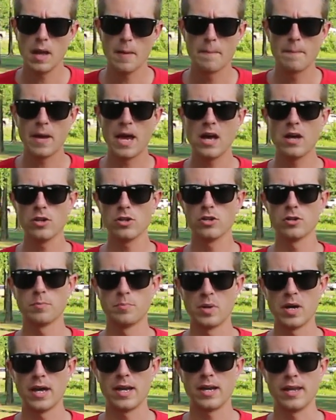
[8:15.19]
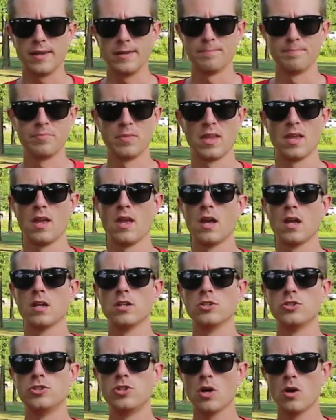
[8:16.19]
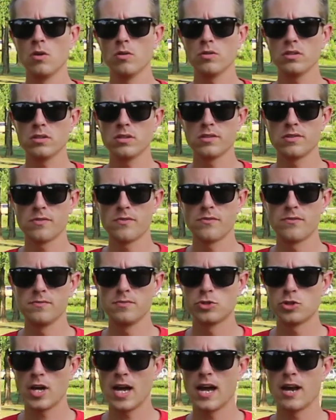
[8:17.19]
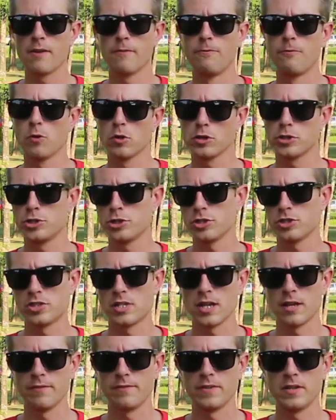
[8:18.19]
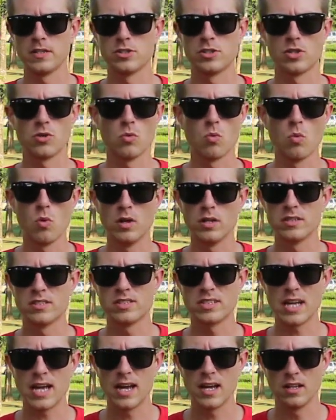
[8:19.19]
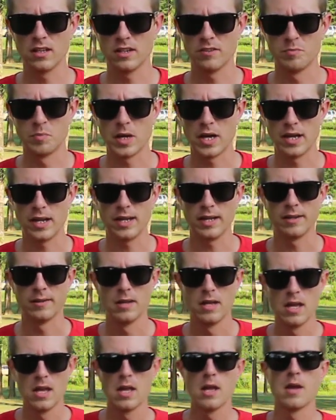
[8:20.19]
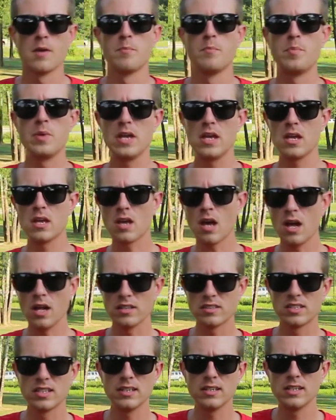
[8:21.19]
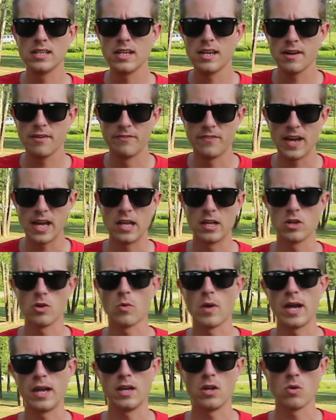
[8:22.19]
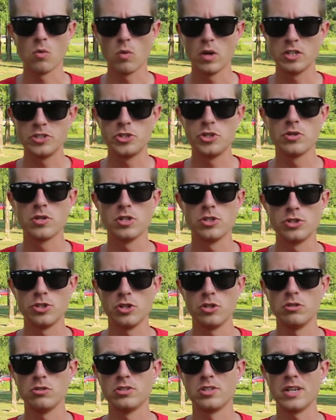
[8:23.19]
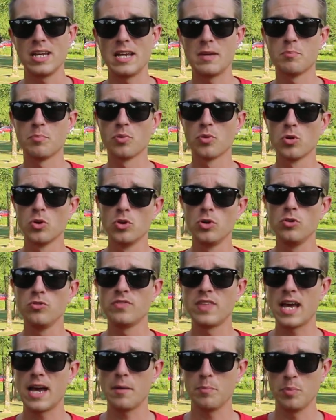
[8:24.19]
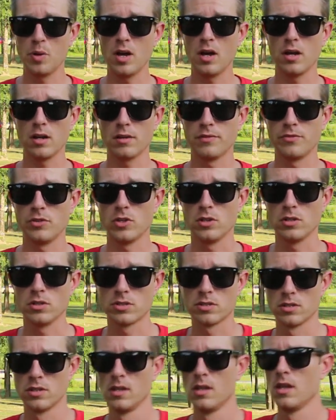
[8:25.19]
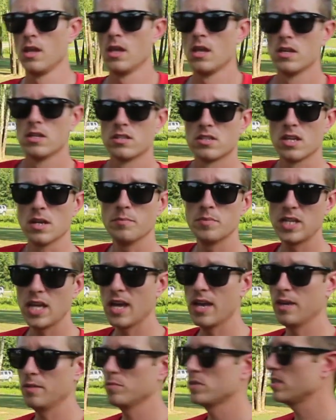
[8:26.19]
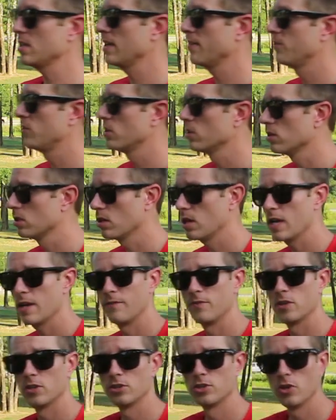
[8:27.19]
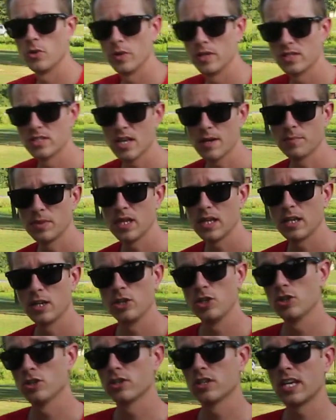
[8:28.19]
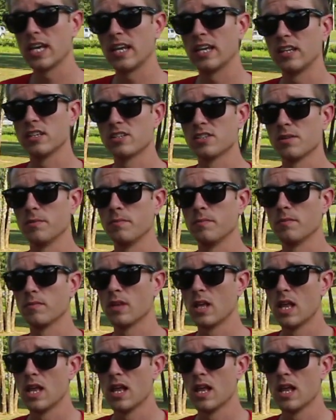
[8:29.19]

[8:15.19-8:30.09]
about your putting. Don't try to force yourself into one style of putting. Be constantly evaluating what you can do to improve that putt of yours. Sometimes if you're doing something and you're getting some